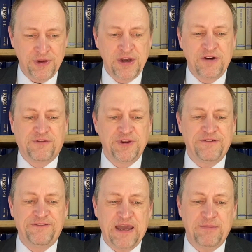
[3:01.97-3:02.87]
for the
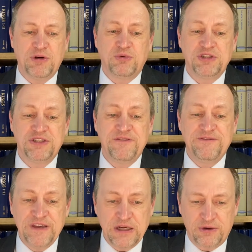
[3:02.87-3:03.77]
famine was
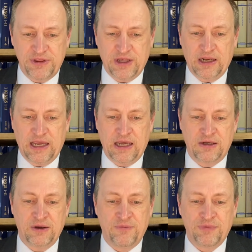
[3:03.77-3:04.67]
severe in the
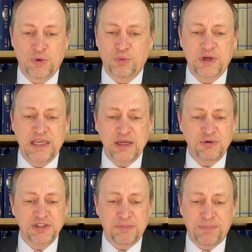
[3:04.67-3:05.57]
land. When he
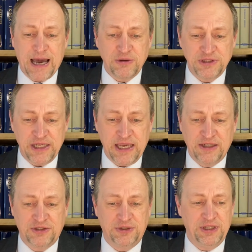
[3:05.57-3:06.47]
was about to
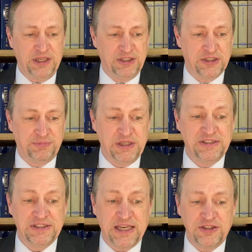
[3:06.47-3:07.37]
enter Egypt, he
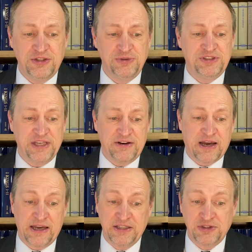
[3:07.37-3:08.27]
said to
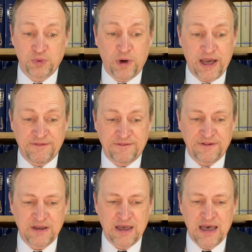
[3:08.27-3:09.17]
Sarai, his wife,
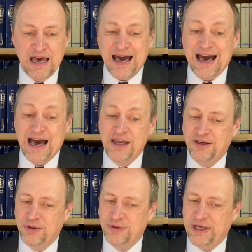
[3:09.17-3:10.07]
'I
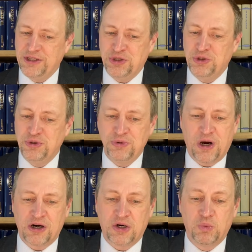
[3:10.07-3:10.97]
know that you
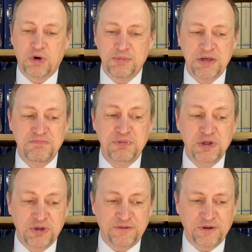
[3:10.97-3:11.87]
are a woman
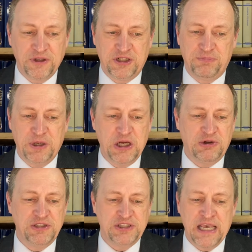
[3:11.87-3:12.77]
beautiful in
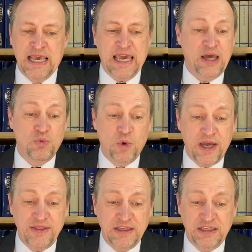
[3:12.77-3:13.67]
appearance, and
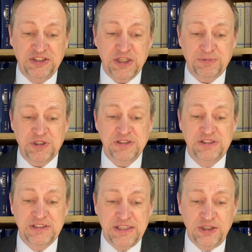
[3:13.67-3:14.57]
when the Egyptians
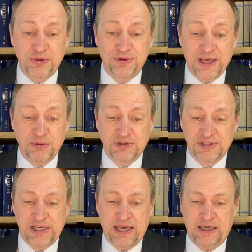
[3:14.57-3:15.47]
see you, they will
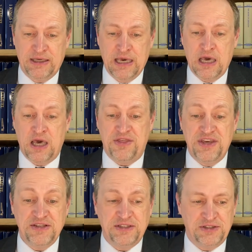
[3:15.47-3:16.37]
say,
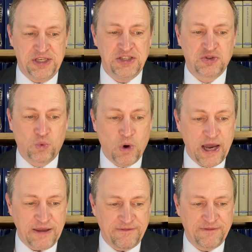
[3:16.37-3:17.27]
"This is his
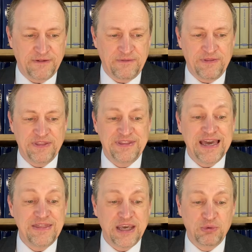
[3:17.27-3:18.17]
wife."
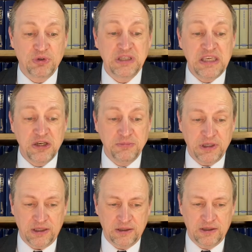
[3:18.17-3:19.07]
Then they will kill
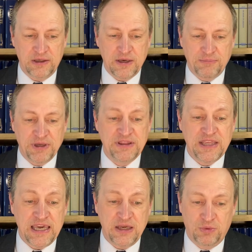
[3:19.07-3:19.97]
me, but
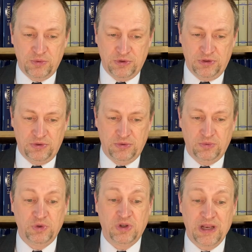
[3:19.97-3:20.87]
they
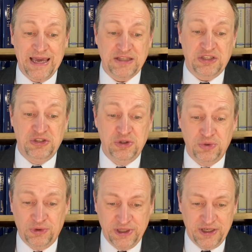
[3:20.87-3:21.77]
will let you
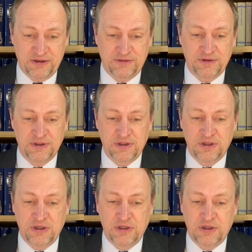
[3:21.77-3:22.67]
live.
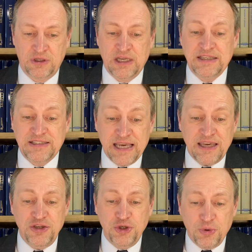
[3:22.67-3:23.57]
Say
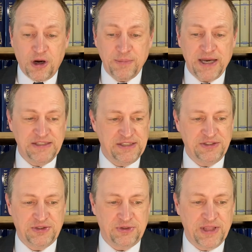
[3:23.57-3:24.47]
you are my
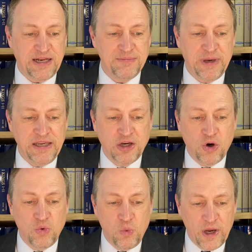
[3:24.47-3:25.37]
sister, that it may go
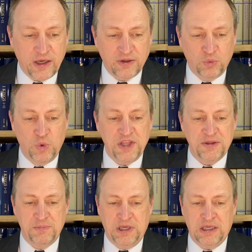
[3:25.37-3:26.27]
well with
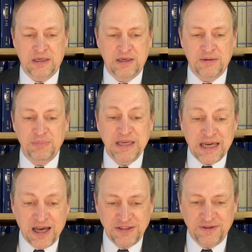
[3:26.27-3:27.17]
me
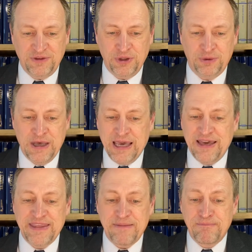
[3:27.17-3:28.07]
because of you,
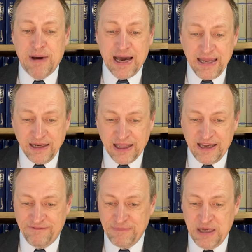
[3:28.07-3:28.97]
and that my
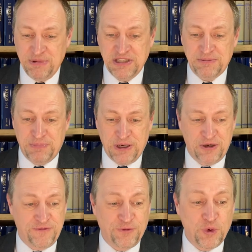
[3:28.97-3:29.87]
life may be
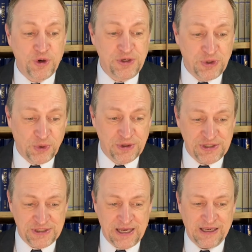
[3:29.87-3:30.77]
spared for your
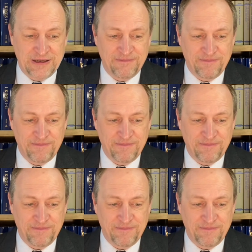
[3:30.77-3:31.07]
sake.'